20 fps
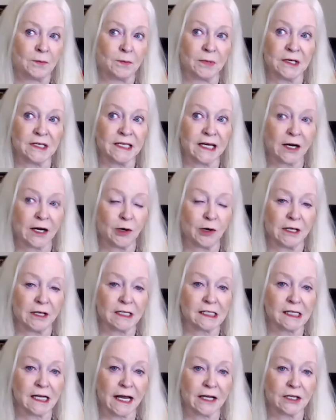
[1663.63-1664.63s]
Particularly
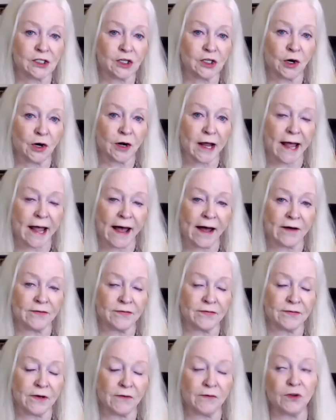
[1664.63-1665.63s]
this last year and a
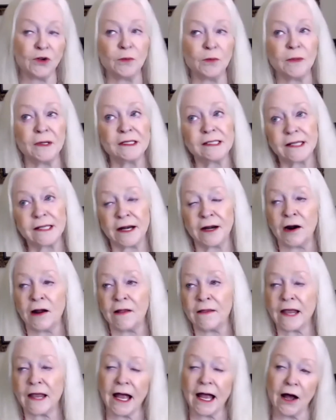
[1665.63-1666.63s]
half, have you been sitting
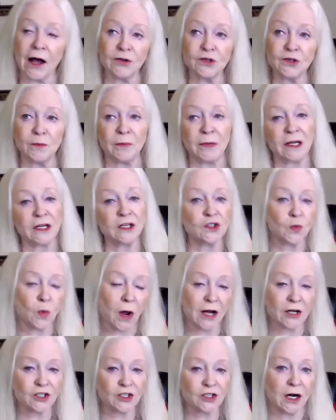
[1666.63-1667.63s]
on the couch binge
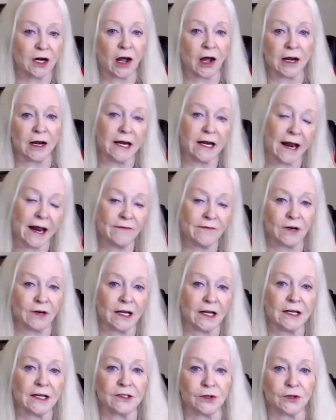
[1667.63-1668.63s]
watching on
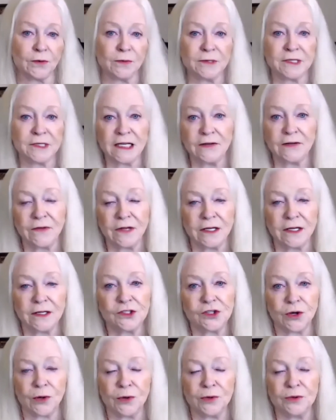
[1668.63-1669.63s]
Netflix or TV
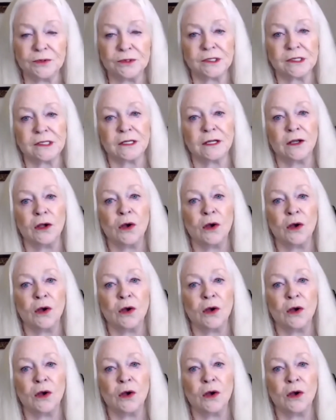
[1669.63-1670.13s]
shows?